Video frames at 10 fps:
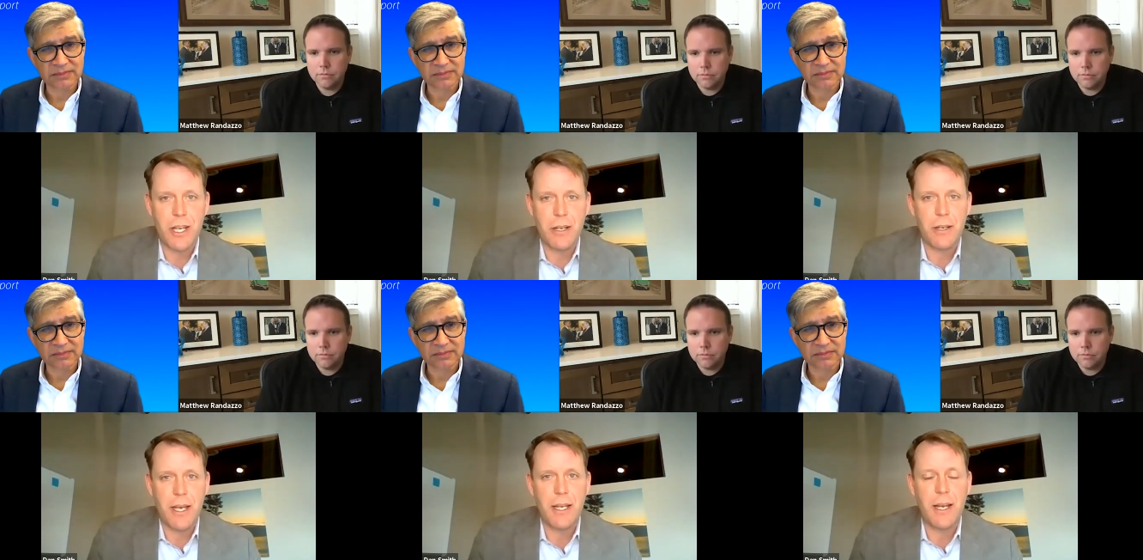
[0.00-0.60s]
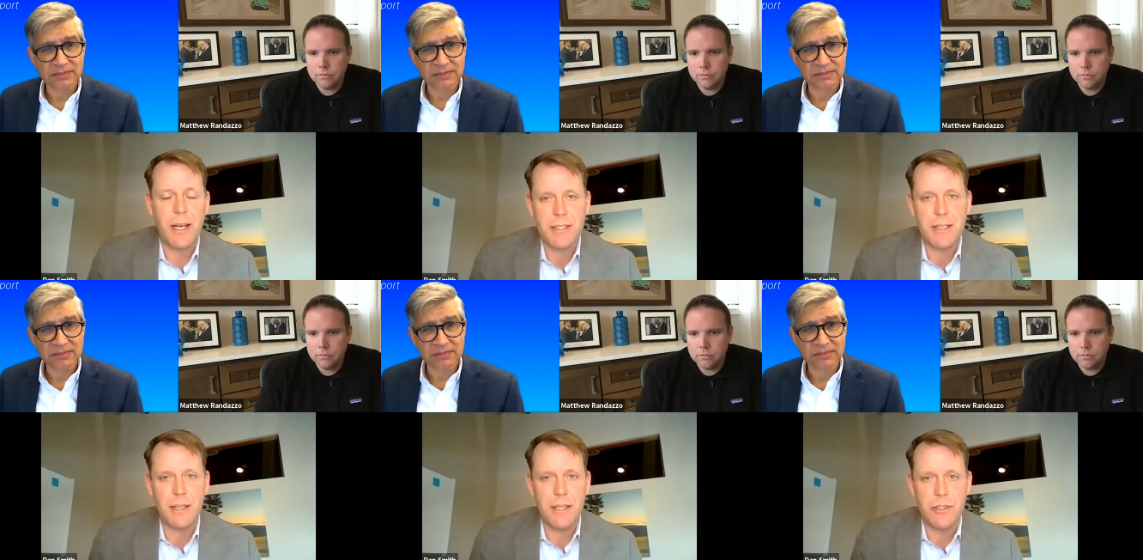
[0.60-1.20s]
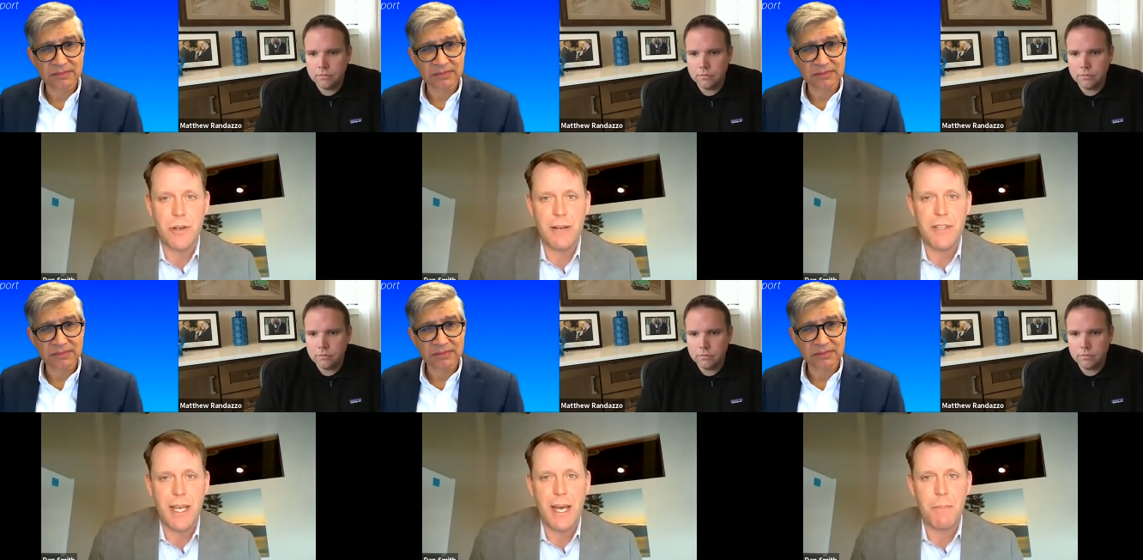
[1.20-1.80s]
Speaker 1: can constantly strive
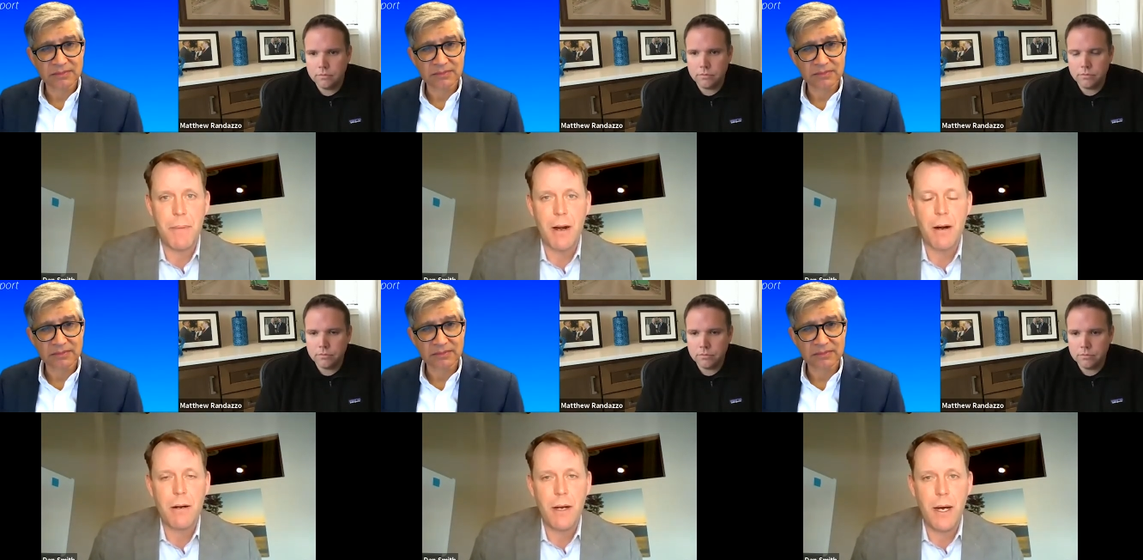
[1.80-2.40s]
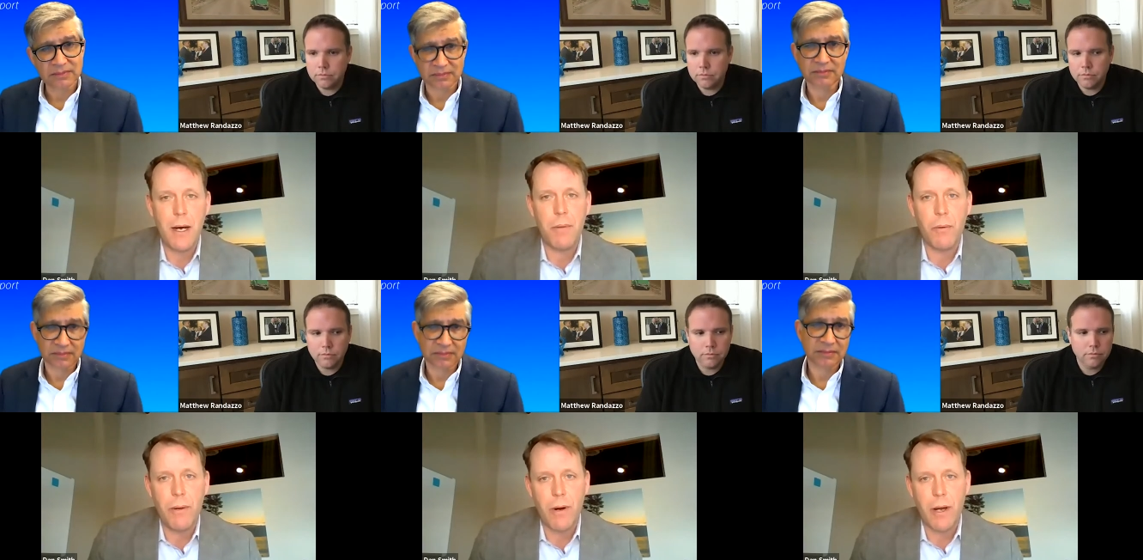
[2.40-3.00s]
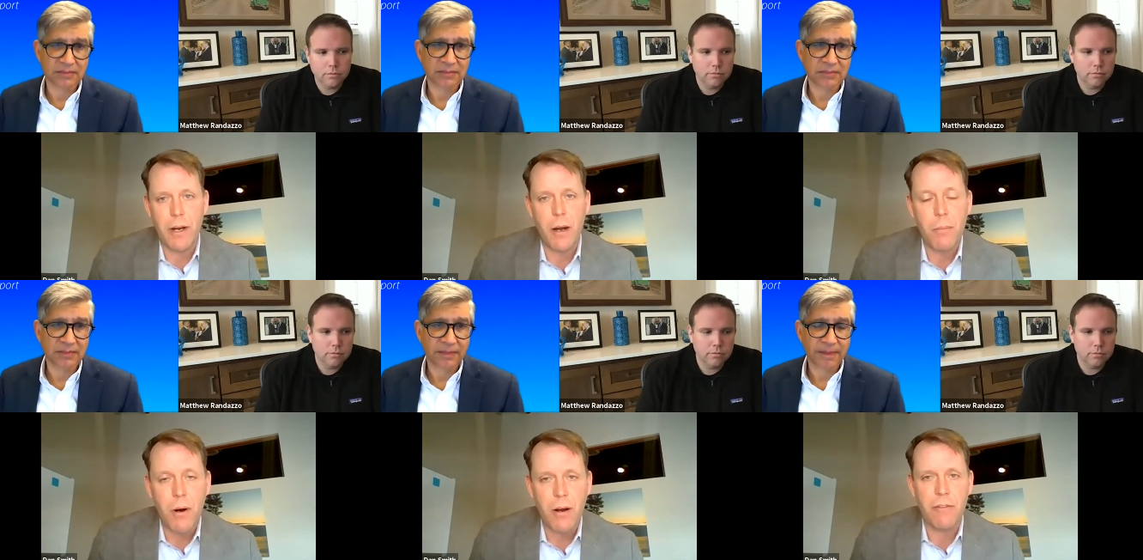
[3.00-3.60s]
to get better. But we run a
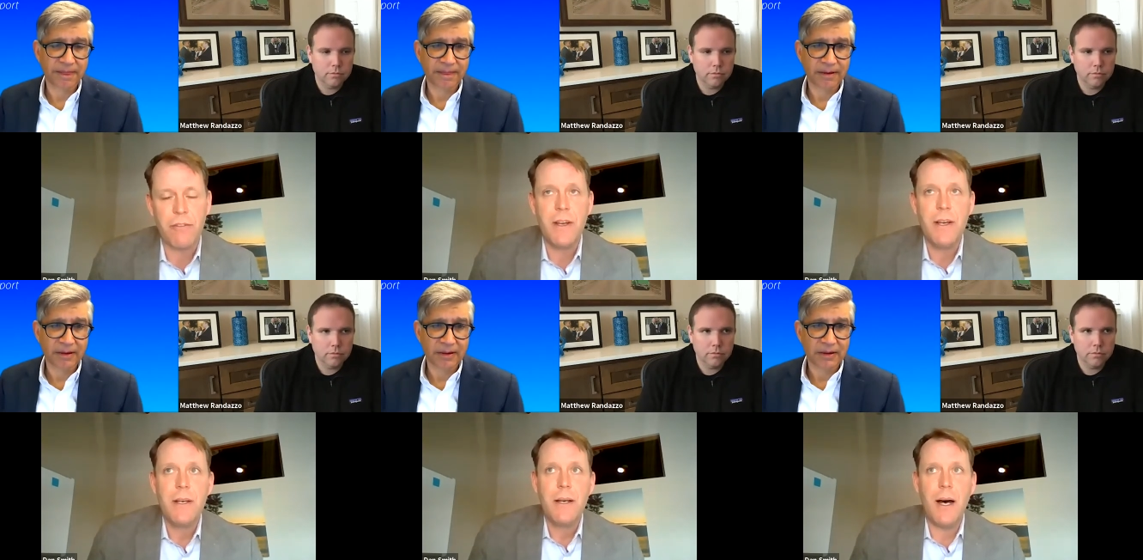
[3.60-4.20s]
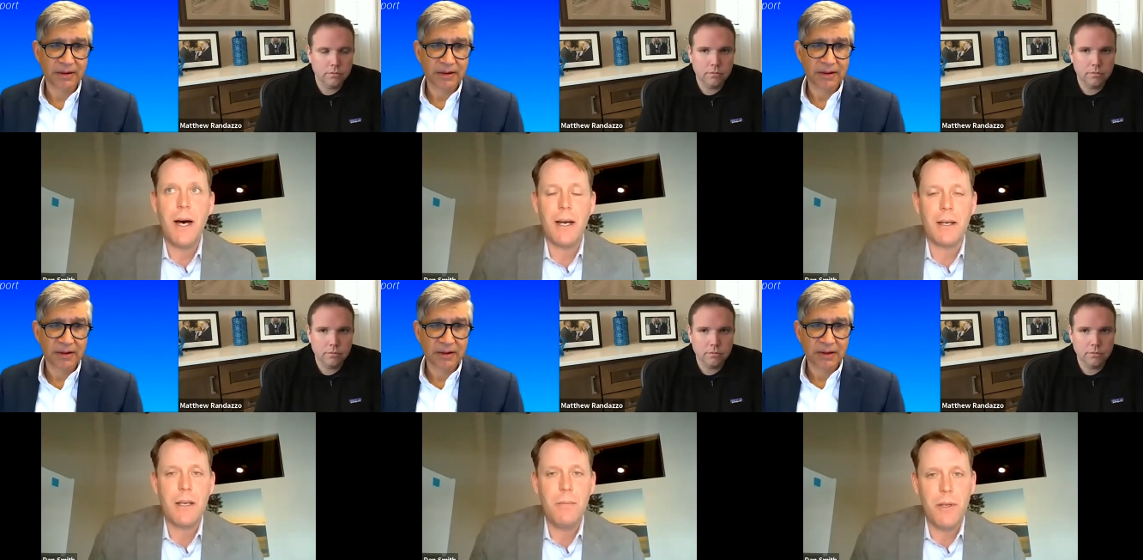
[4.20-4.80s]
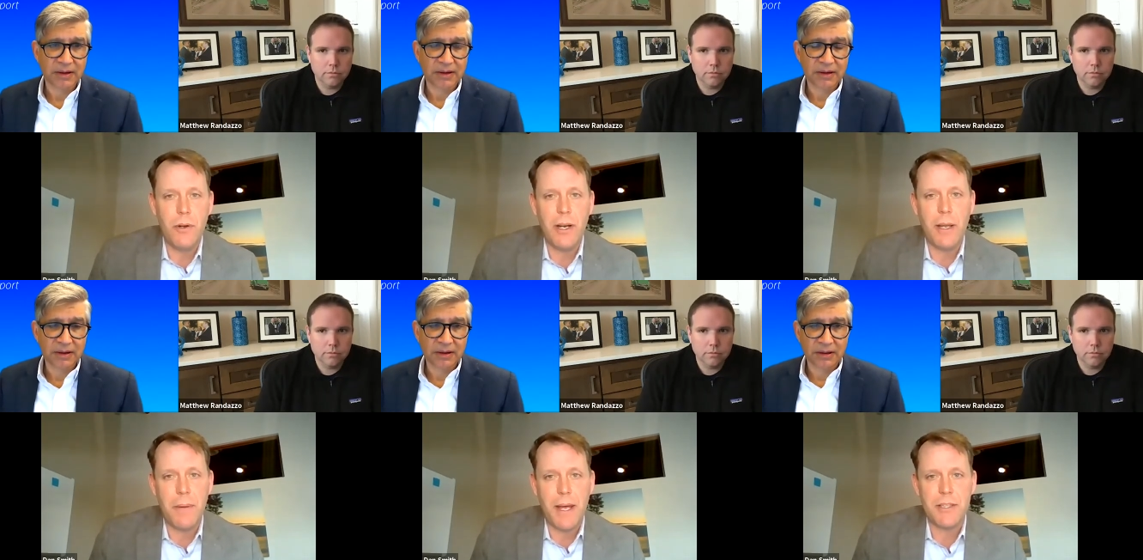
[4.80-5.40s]
number of
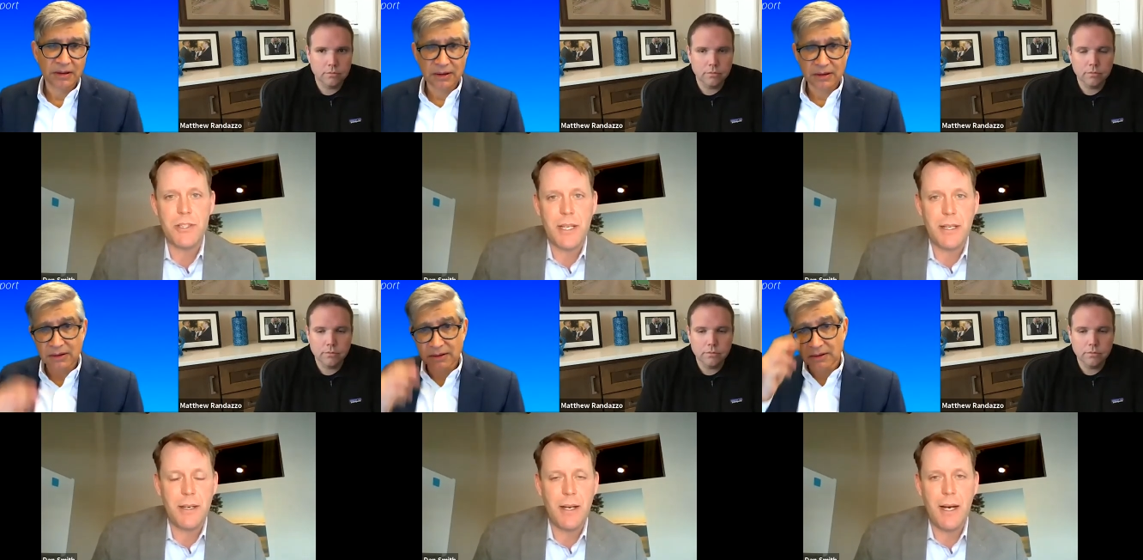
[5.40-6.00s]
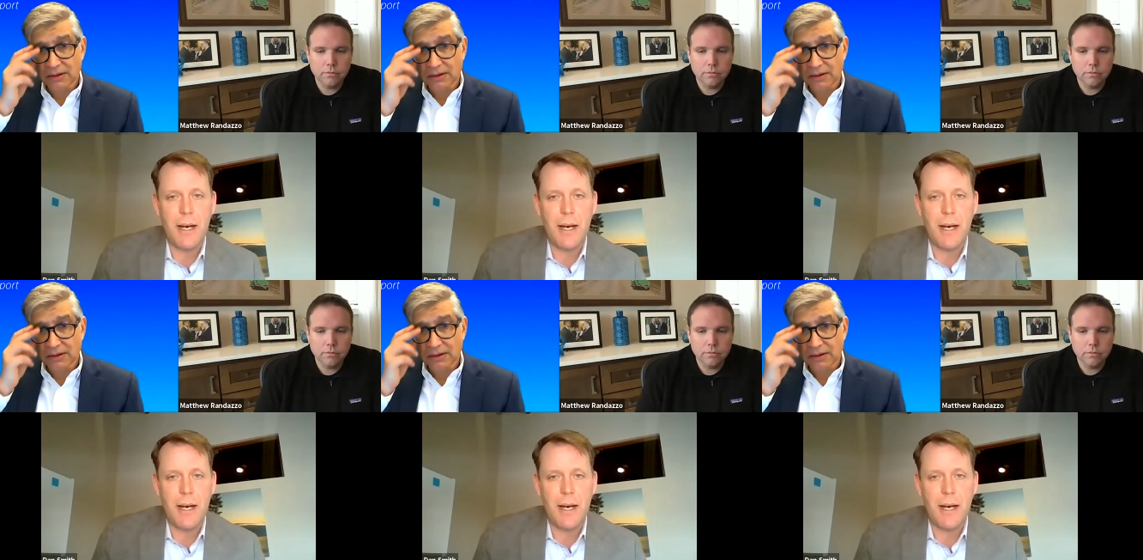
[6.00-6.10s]
community-based and